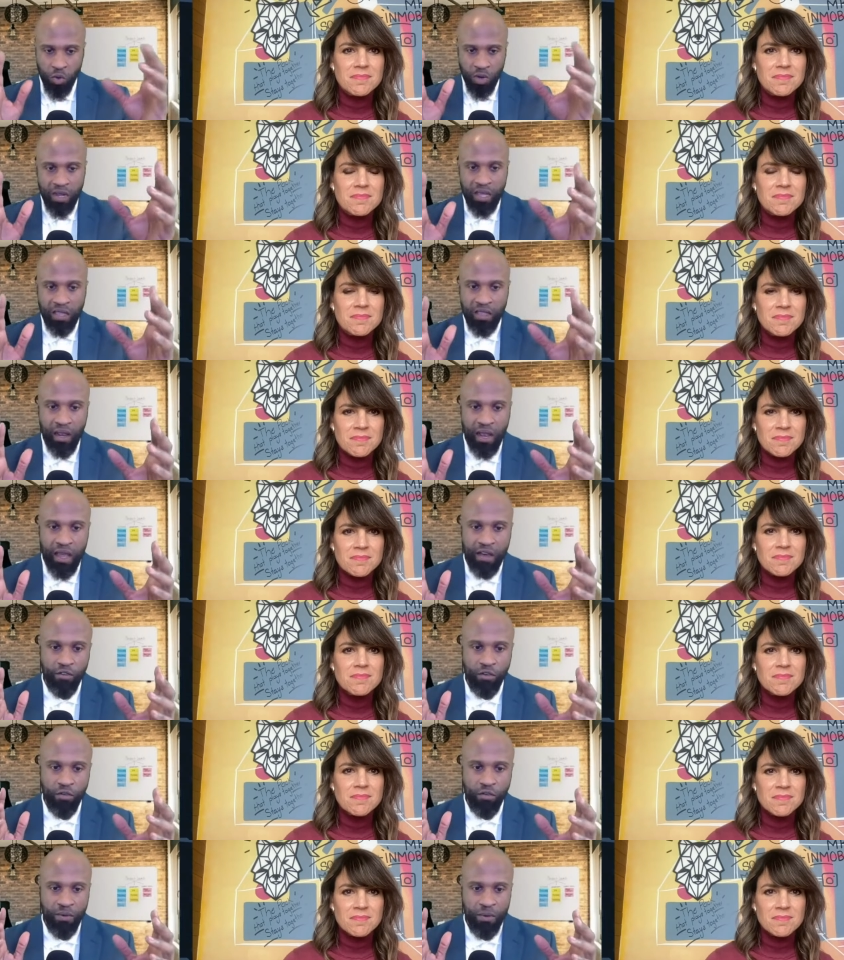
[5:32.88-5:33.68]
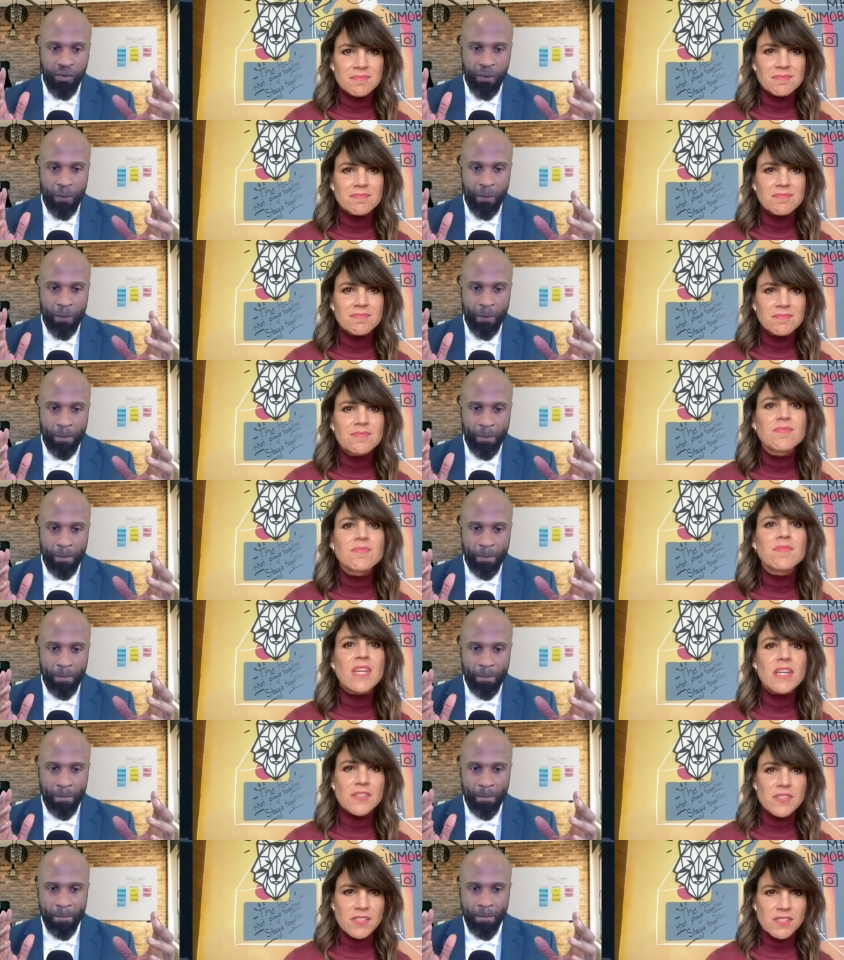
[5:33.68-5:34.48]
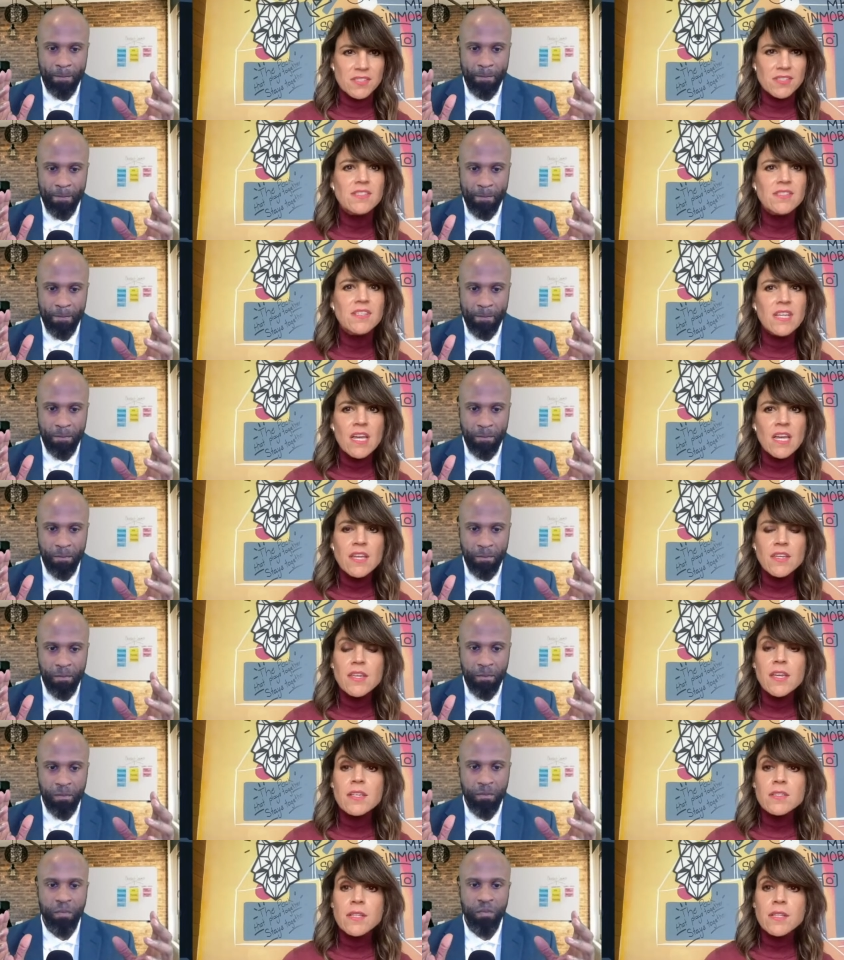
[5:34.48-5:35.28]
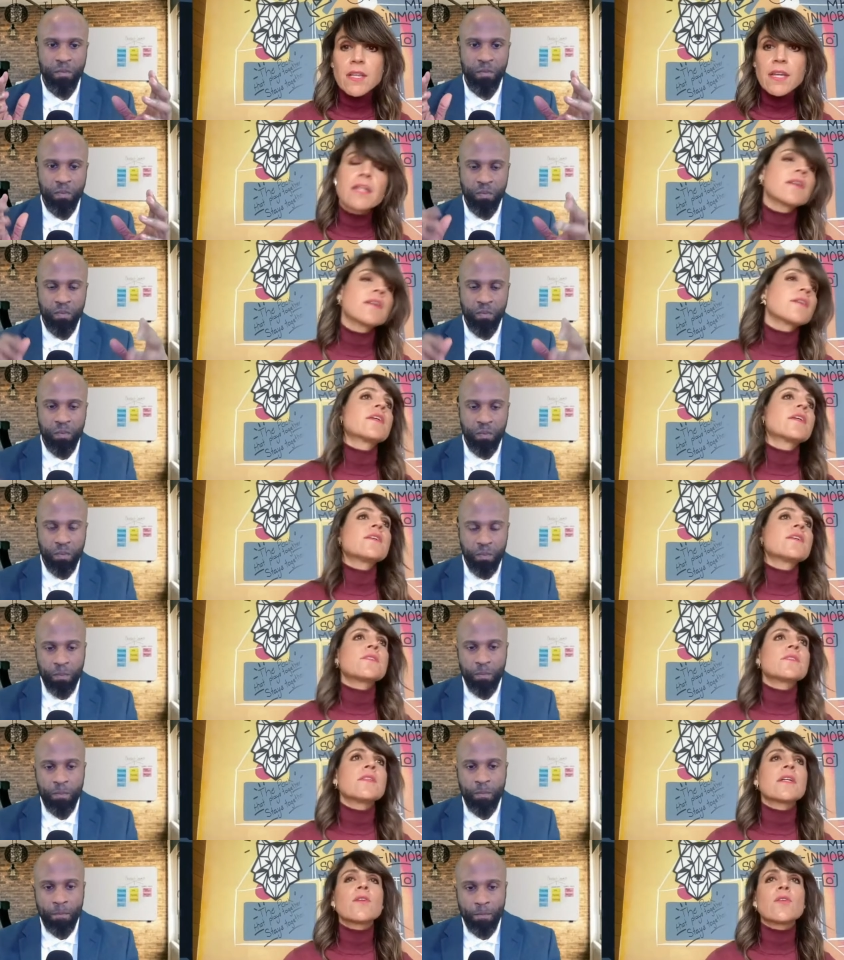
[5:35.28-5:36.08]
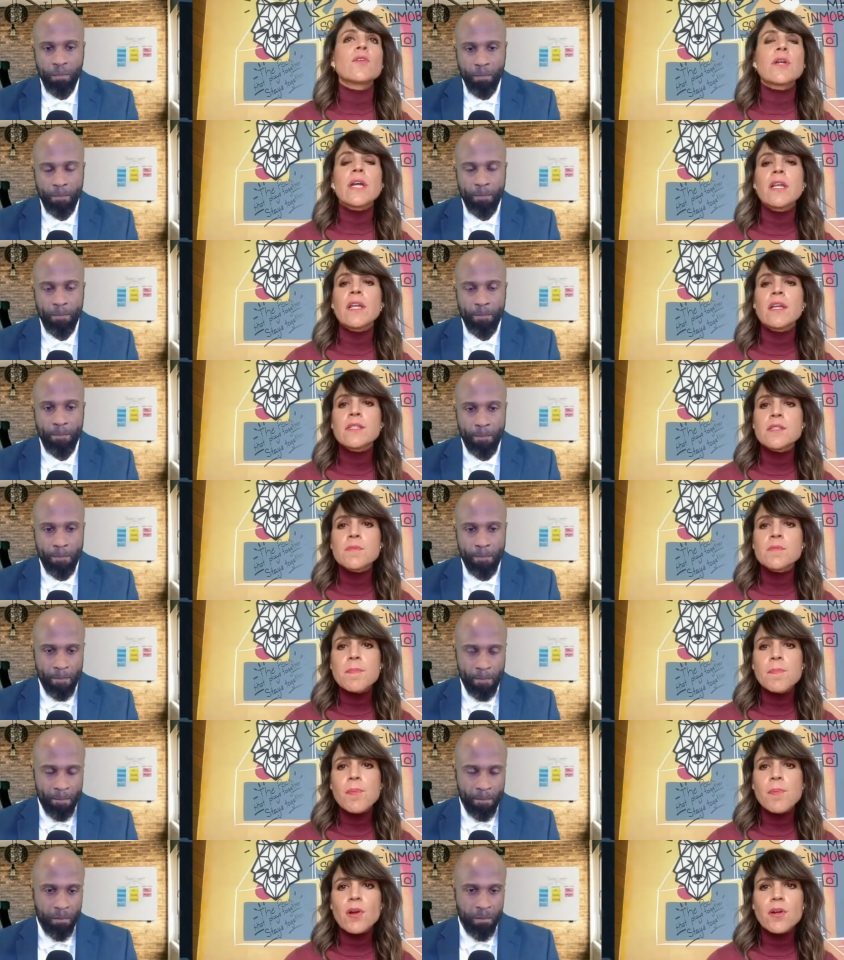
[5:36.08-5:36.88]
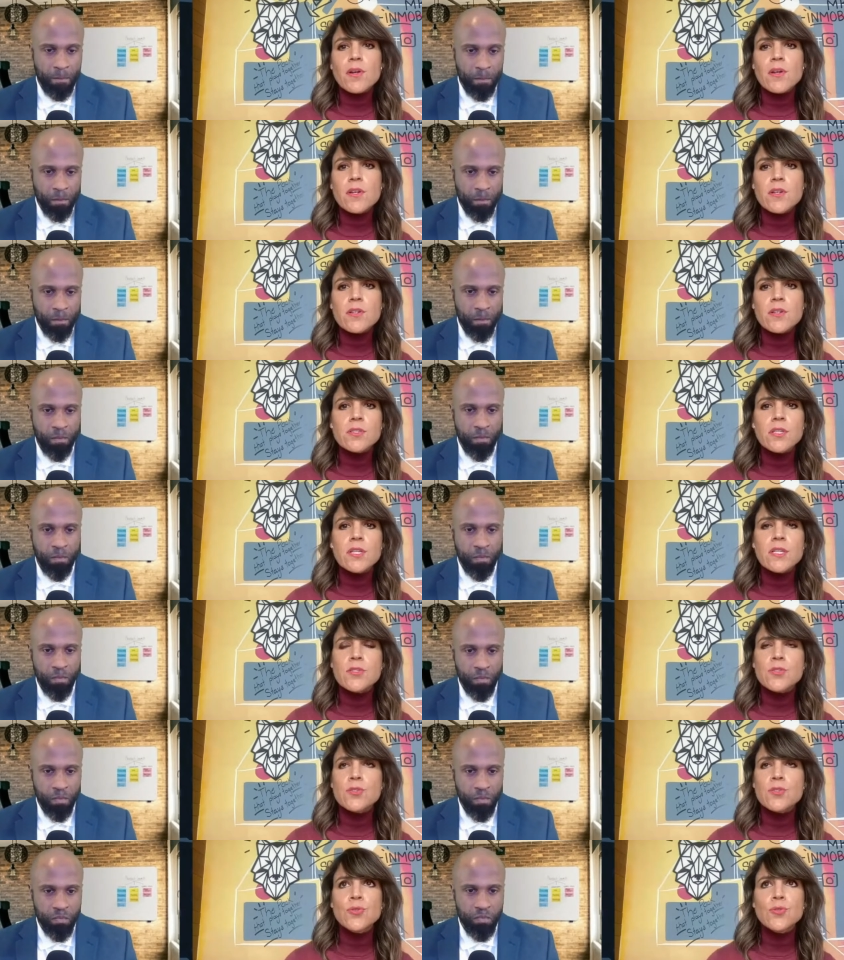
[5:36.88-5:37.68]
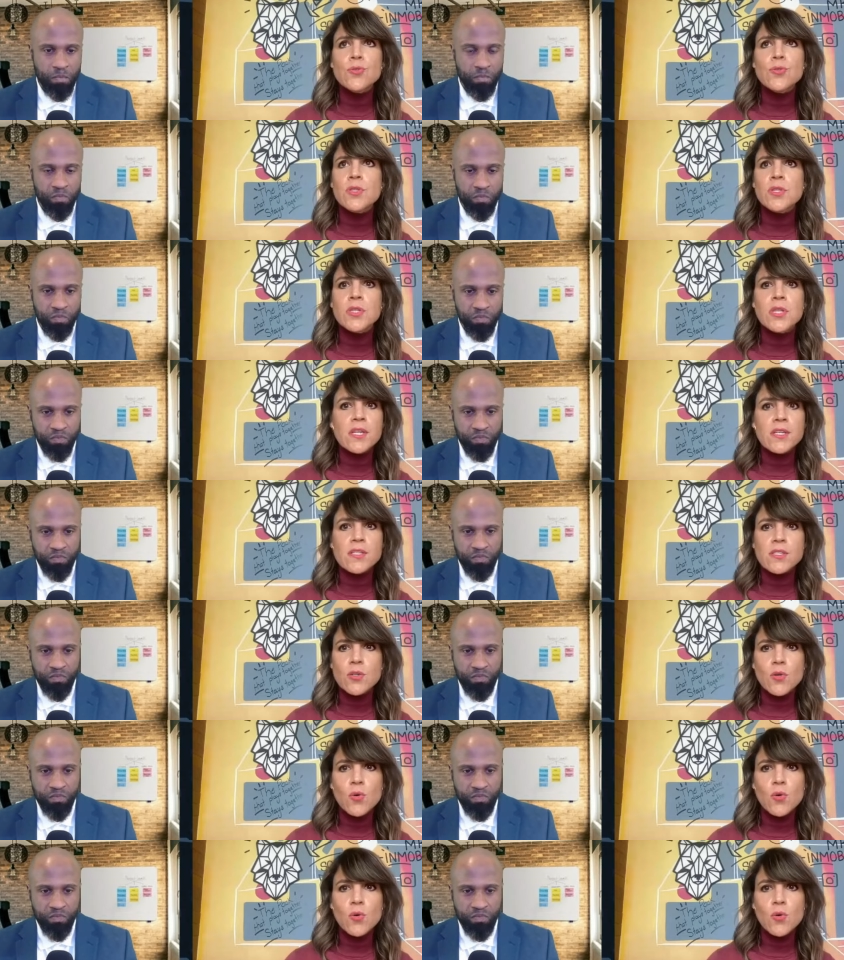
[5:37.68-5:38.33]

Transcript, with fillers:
Speaker 1: another level.
Speaker 2: Yes. He is like, he is like, okay, let's be partners. Let's do these